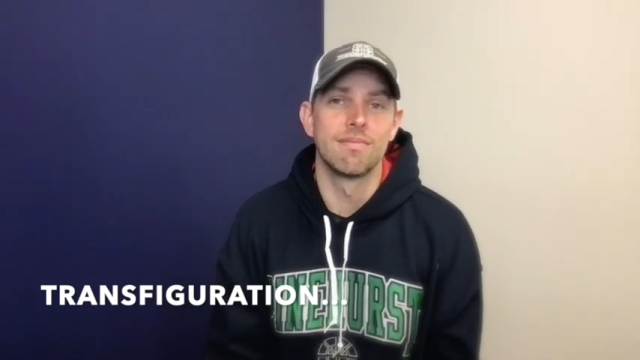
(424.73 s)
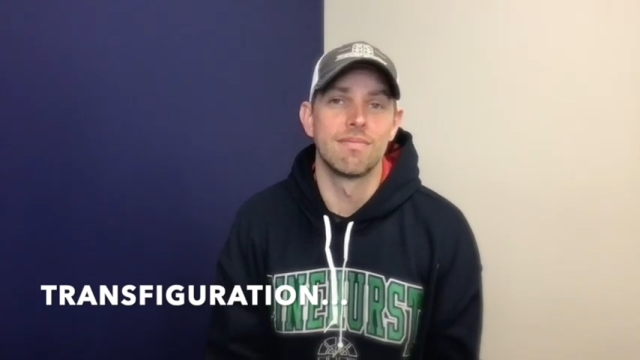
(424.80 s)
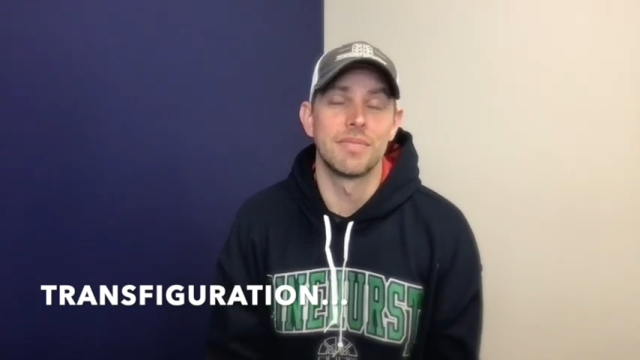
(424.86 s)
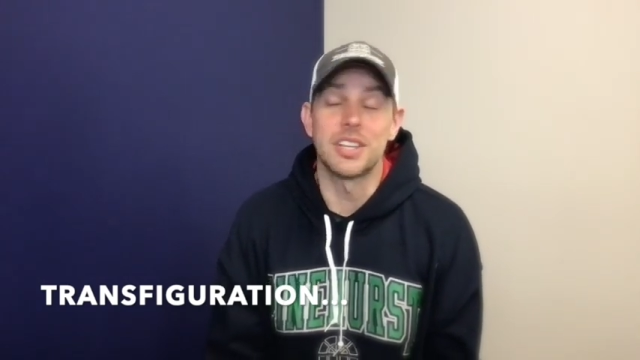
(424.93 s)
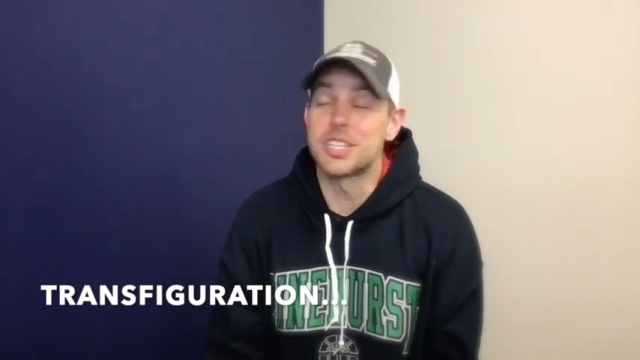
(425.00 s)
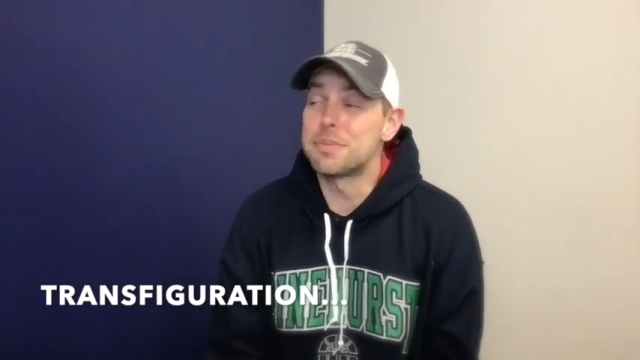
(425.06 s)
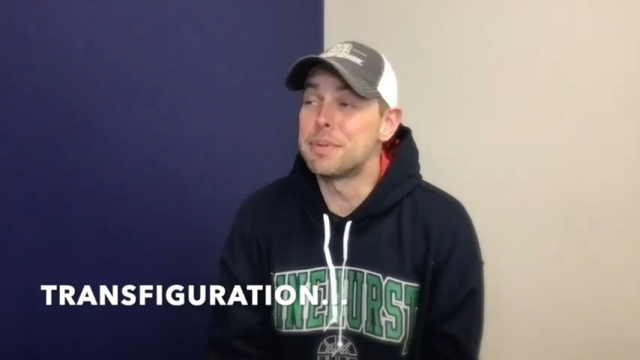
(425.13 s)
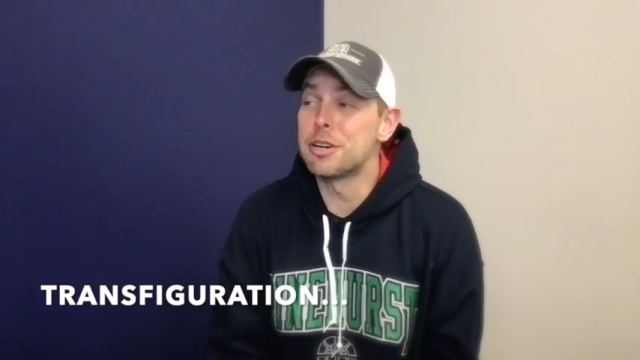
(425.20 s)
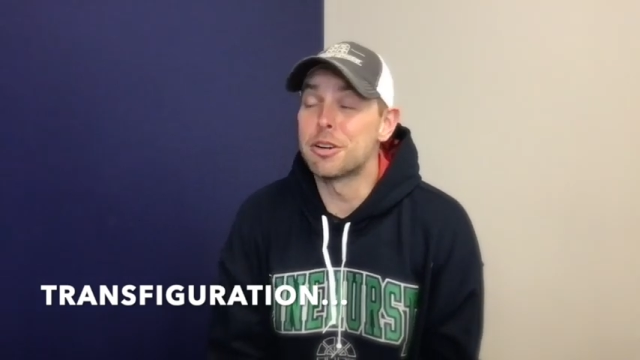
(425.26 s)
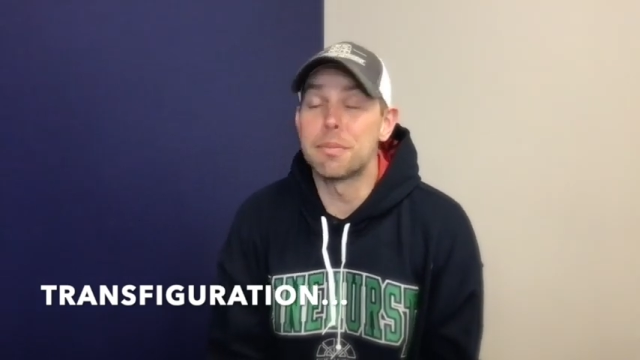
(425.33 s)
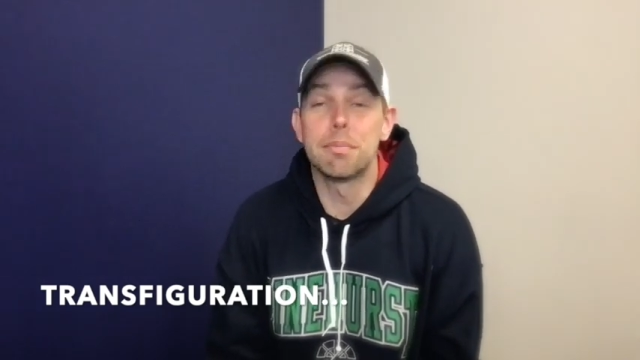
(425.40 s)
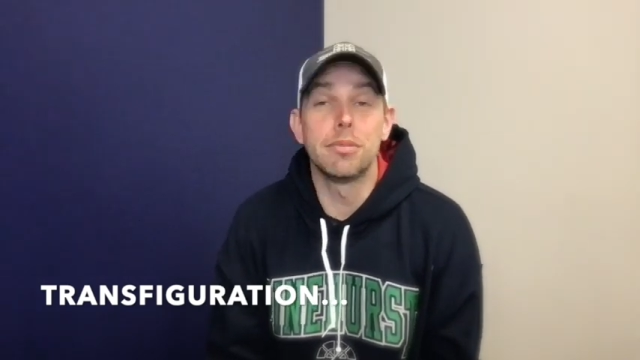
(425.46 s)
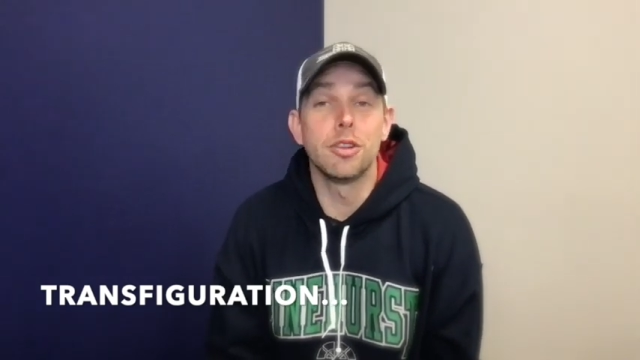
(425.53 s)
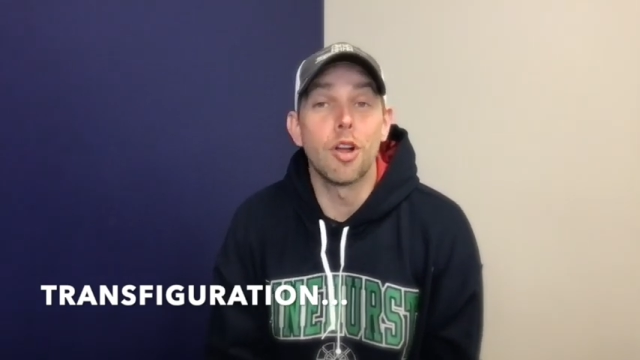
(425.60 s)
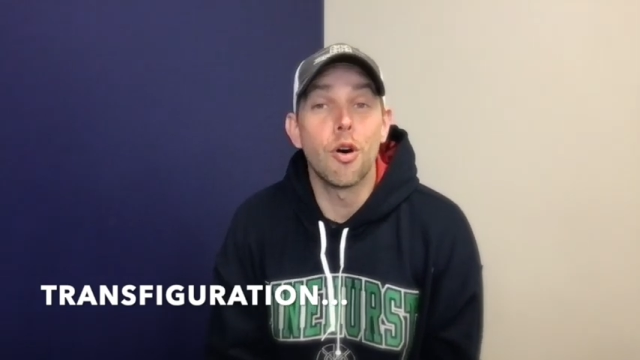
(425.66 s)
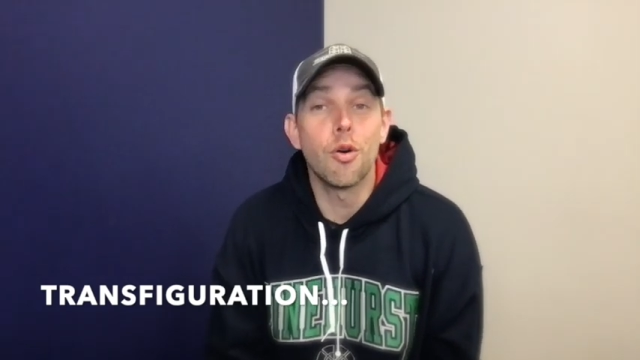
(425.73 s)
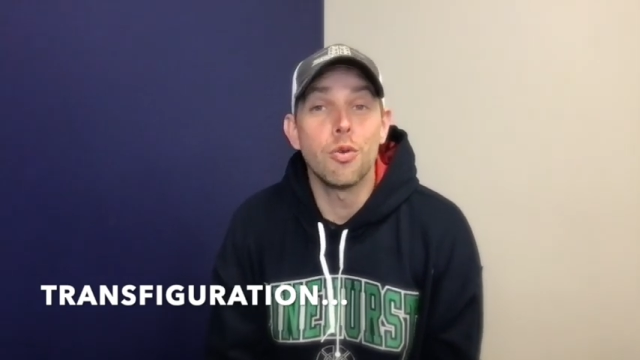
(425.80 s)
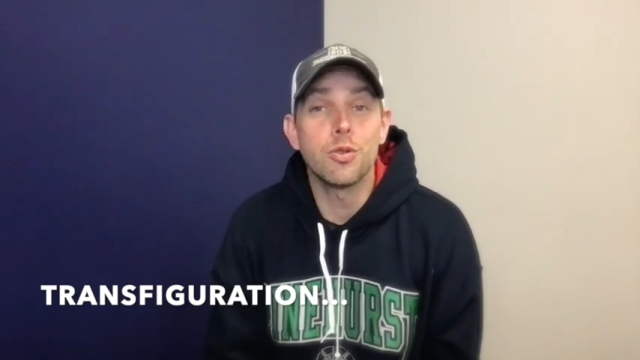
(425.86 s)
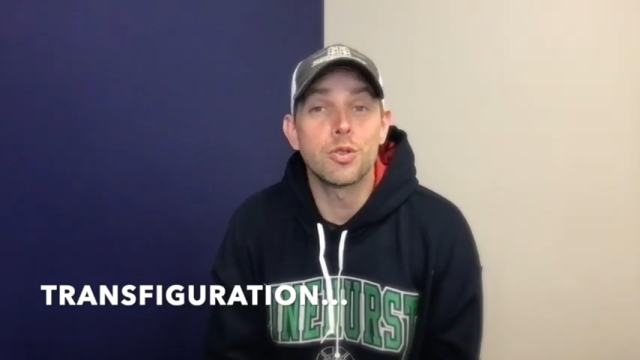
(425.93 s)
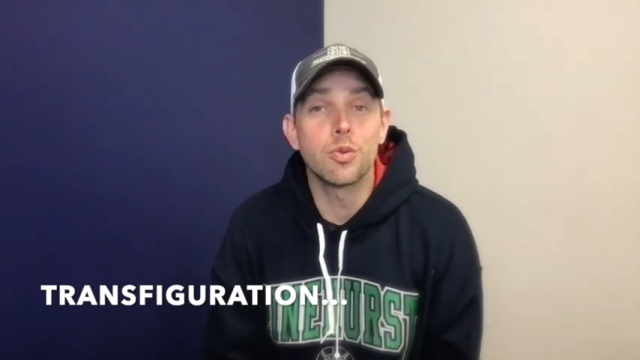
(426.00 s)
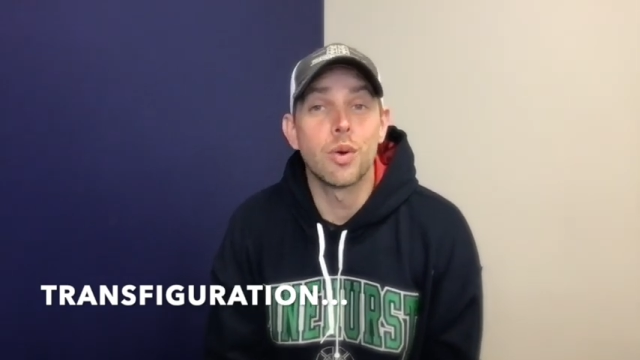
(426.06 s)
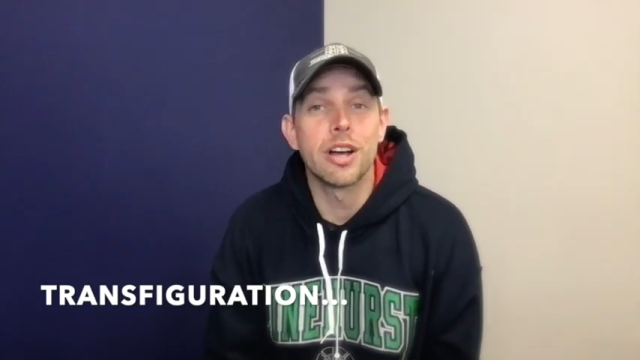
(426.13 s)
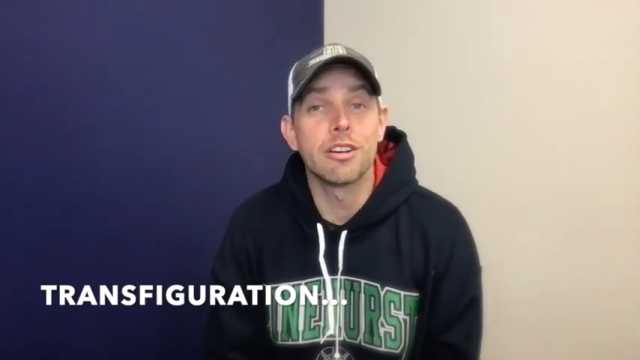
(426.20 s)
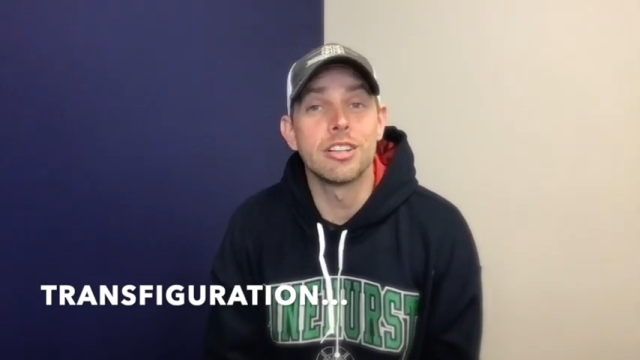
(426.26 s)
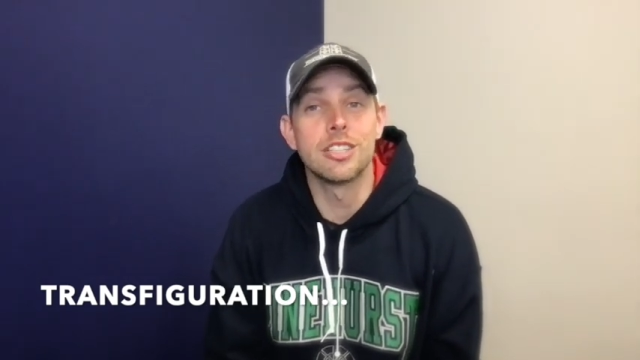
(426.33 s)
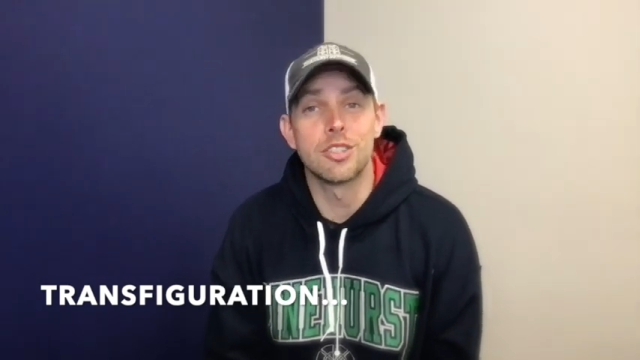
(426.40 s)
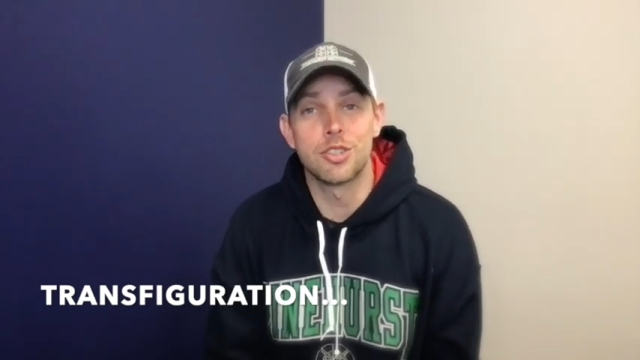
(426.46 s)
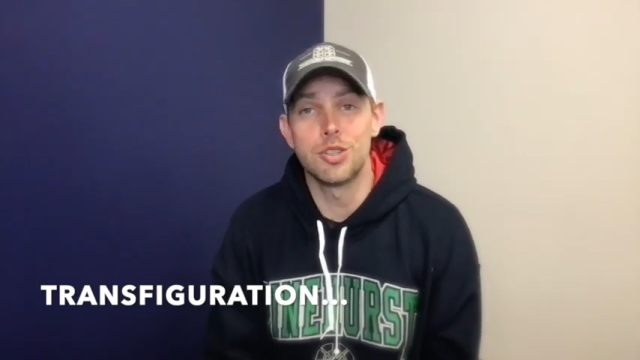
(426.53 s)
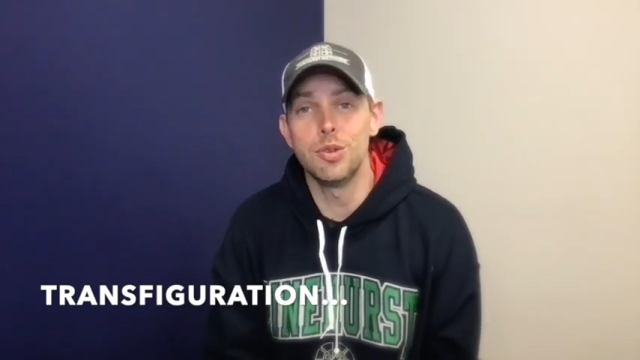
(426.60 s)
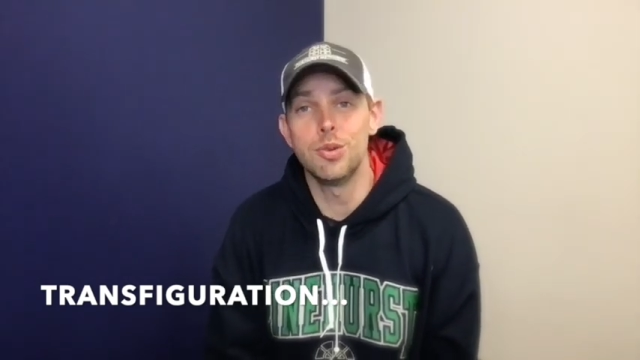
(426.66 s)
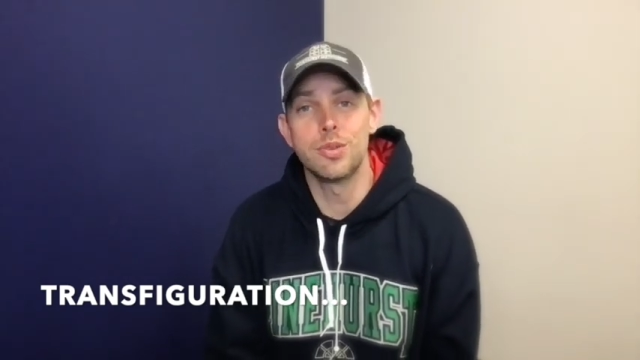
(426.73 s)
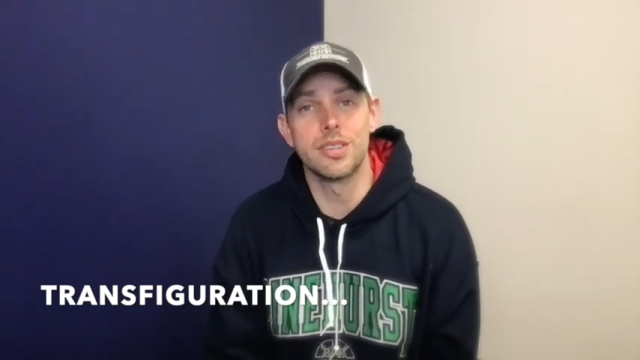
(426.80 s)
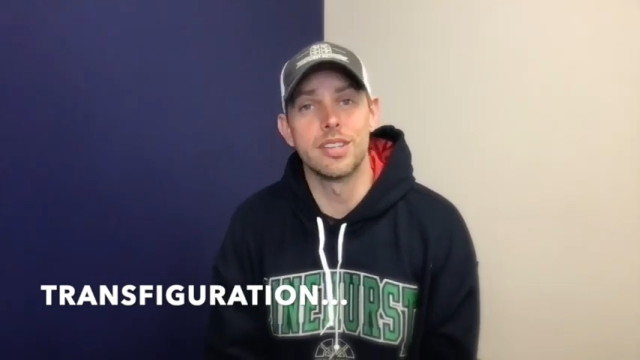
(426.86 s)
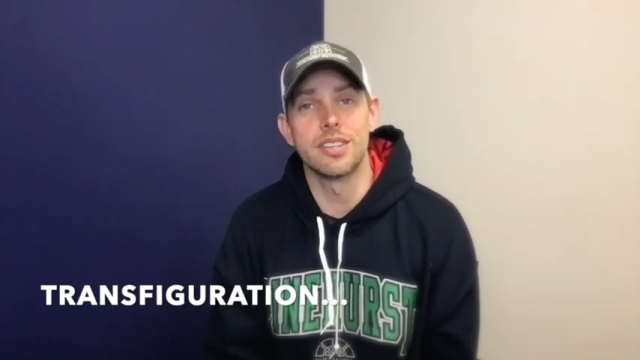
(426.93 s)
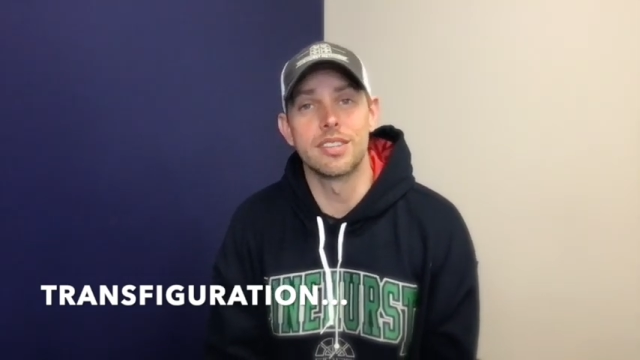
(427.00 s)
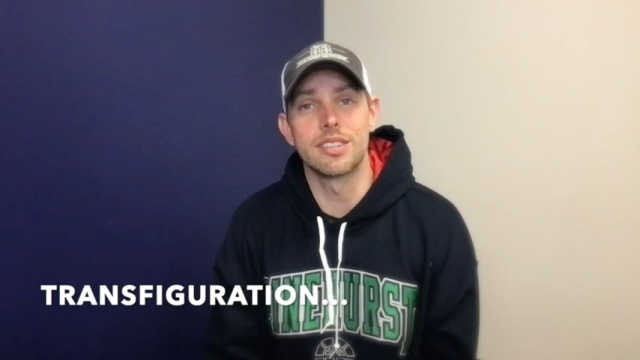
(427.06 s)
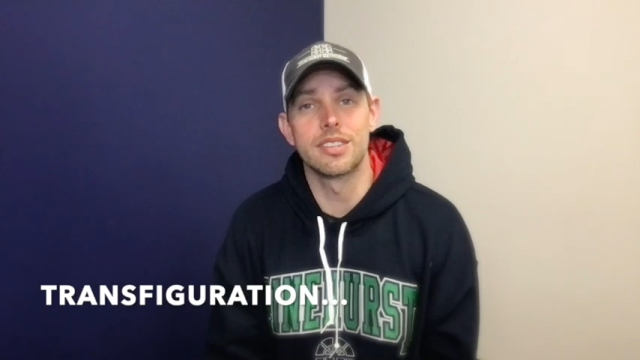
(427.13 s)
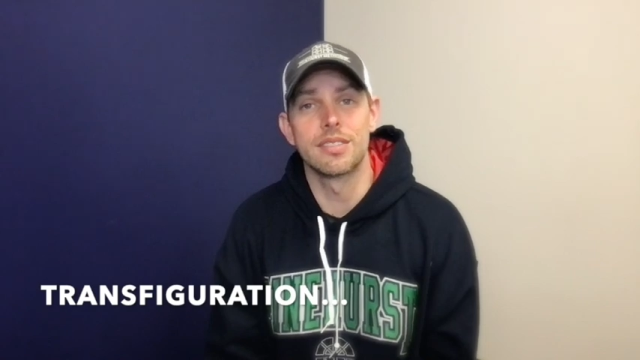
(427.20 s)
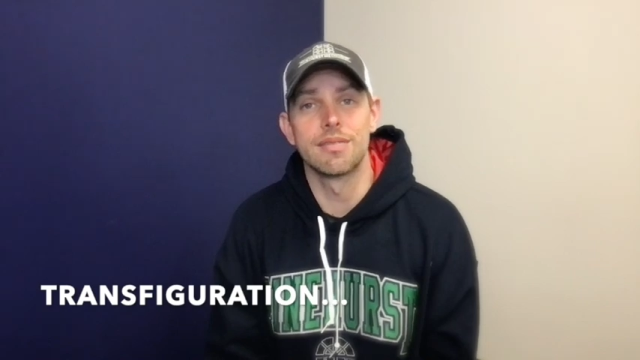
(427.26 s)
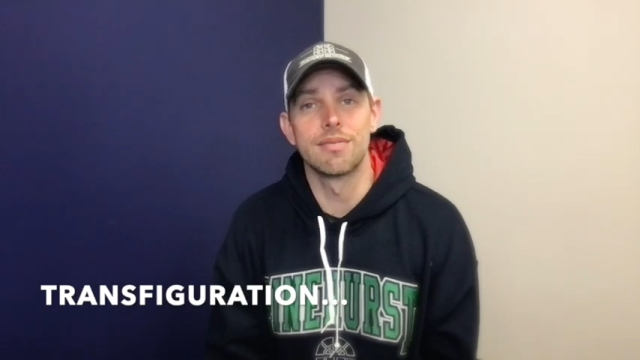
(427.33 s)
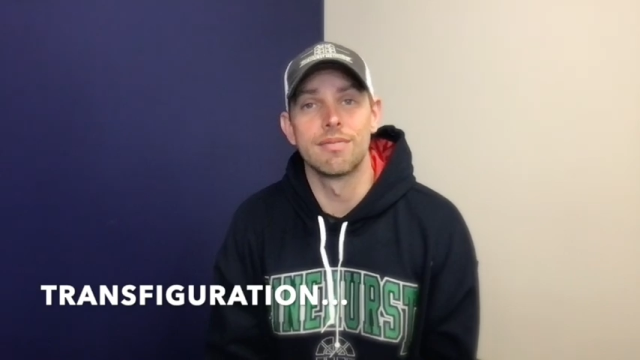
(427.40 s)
The Spirit blows where it chooses.